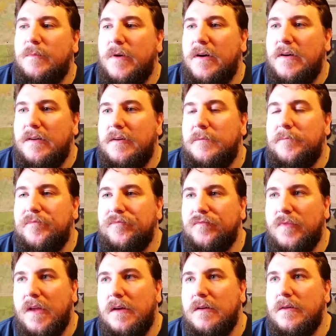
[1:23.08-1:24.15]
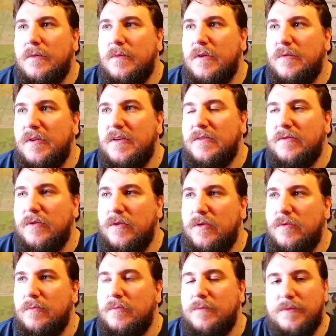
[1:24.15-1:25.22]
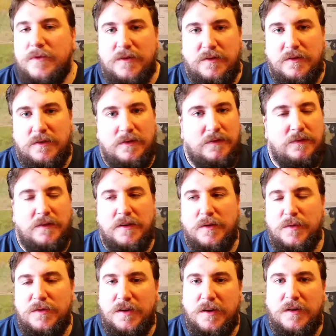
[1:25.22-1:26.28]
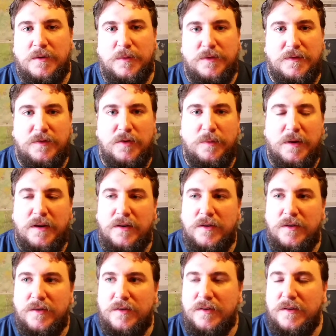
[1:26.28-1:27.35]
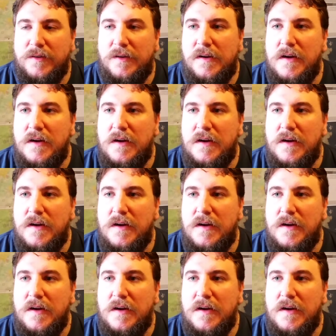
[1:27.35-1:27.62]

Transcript: But we were in his room, just, you know, chilling with a few beers and